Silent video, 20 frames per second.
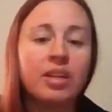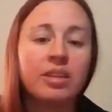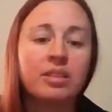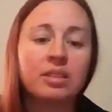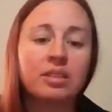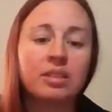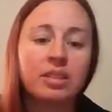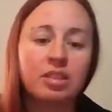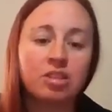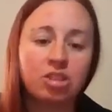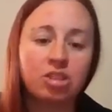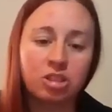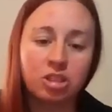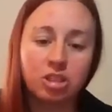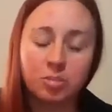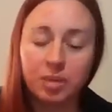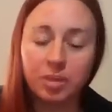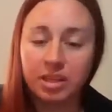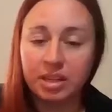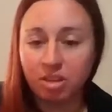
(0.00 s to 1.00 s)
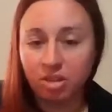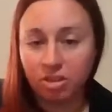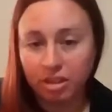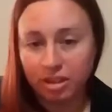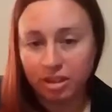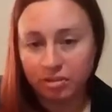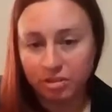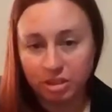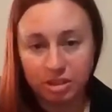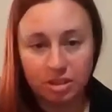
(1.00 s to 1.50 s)
It has a lecture explaining all
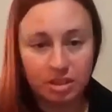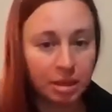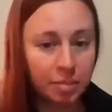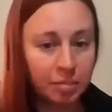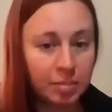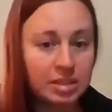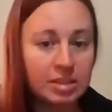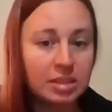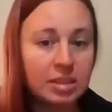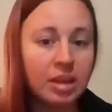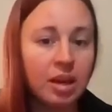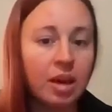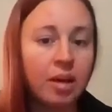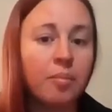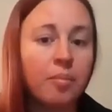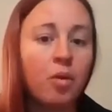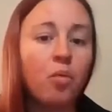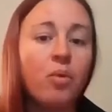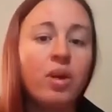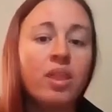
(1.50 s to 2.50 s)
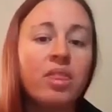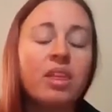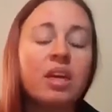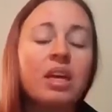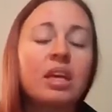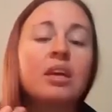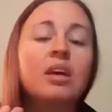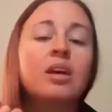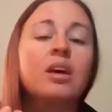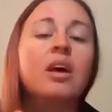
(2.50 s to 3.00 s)
the different assignments that come with
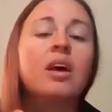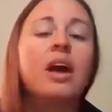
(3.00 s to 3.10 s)
it,